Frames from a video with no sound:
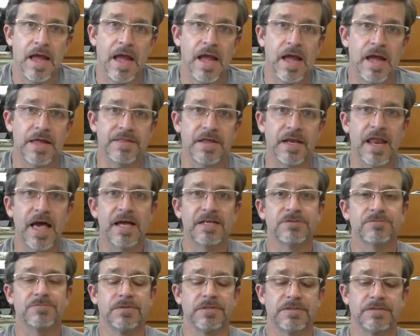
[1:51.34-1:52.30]
and the
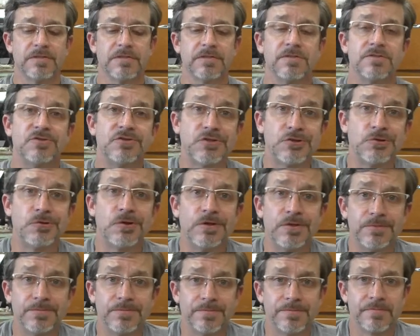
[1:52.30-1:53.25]
last one,
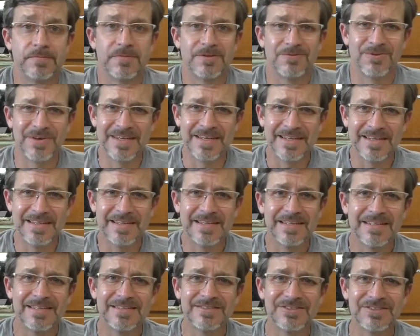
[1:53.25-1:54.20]
Zulu. Really?
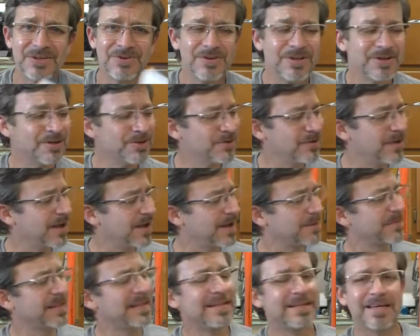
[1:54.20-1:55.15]
Zulu?
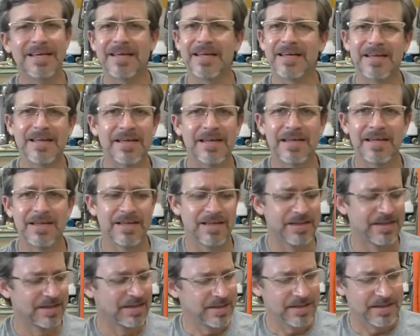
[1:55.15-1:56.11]
I mean,
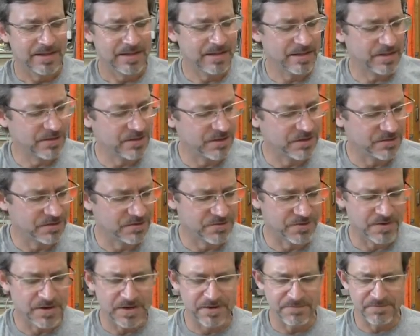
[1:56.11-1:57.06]
good
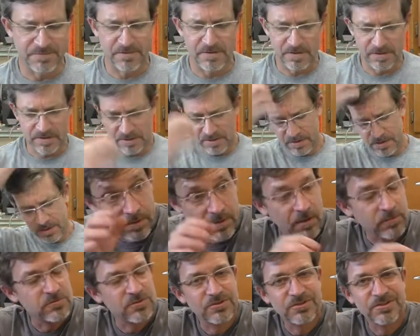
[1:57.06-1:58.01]
grief.
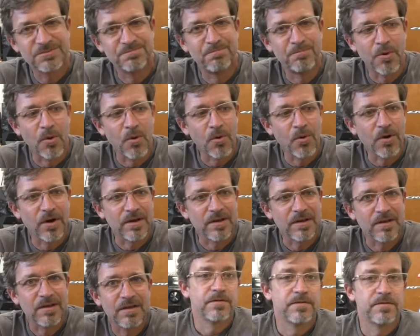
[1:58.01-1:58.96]
Those are just boring.
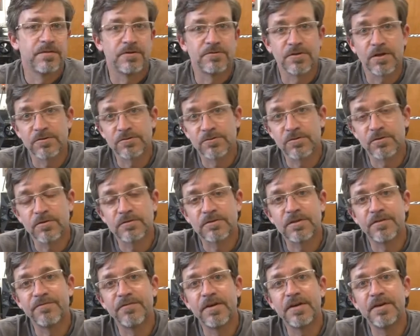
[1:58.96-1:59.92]
There's also a
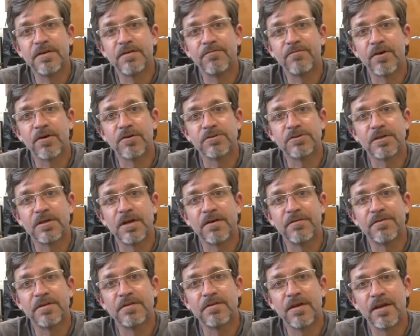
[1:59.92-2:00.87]
civilian version
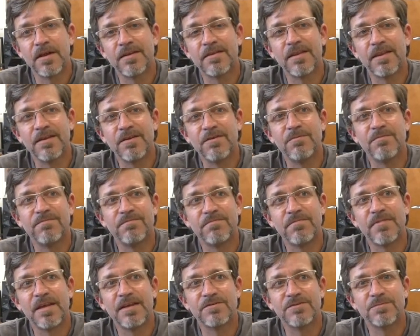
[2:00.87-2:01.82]
of it, and
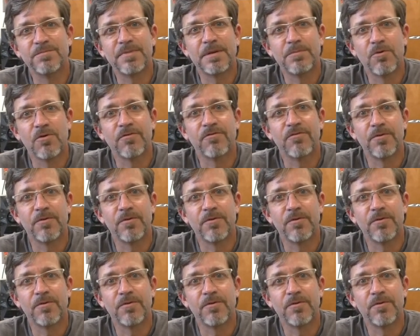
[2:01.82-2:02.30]
these will be more